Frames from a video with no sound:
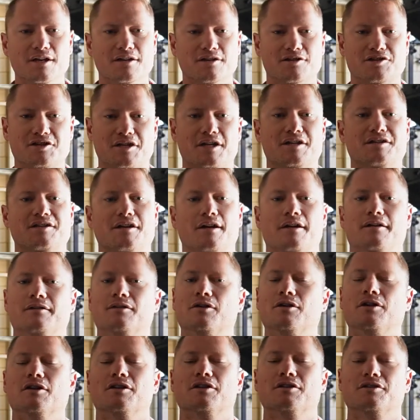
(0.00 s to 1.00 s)
to change out your
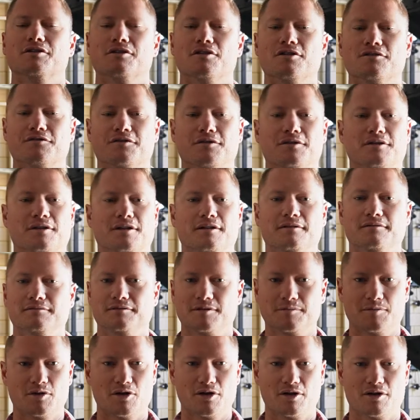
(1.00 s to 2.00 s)
oil and your oil filter,
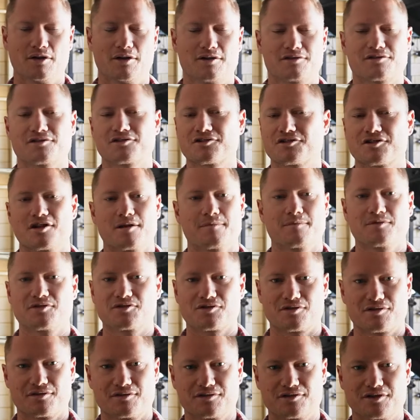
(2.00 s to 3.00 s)
in my eyes, it's cheap
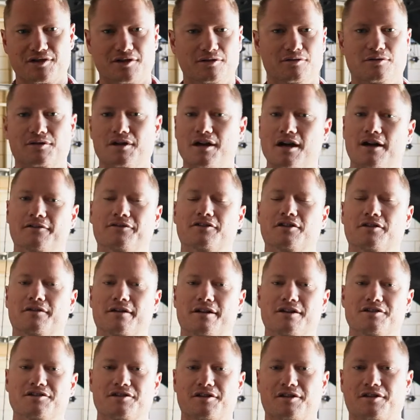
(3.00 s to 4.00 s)
insurance. You can look after your
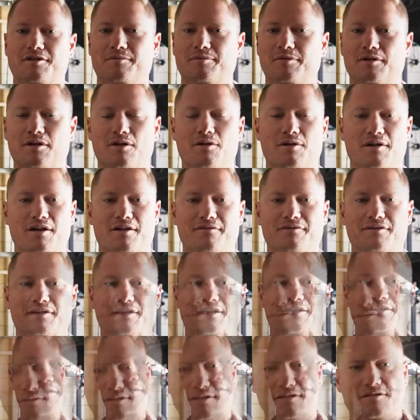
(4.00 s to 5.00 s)
engine, you're going to prolong
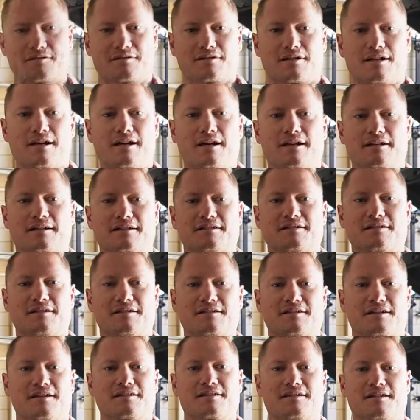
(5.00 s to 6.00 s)
everything. Let's
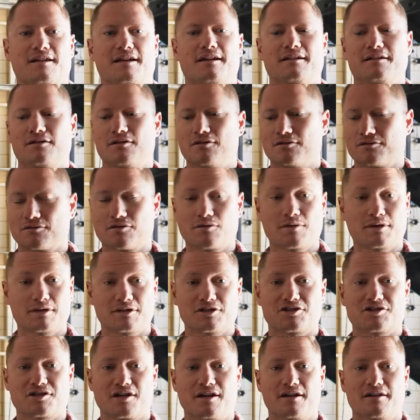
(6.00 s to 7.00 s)
get to that. I'll
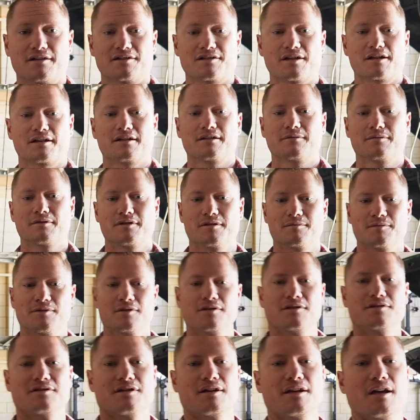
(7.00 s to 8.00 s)
quickly show you exactly what I'm
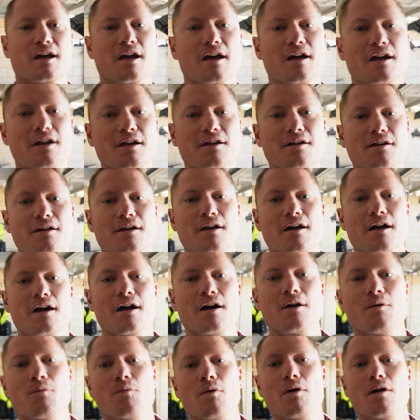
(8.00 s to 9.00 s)
using
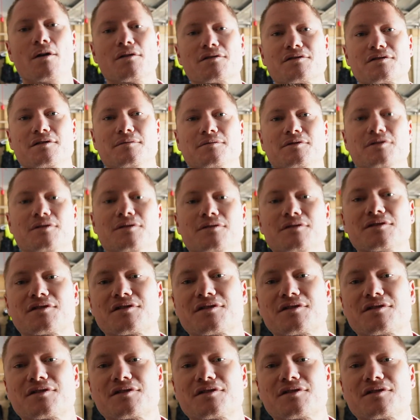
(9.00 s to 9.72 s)
whilst I'm doing the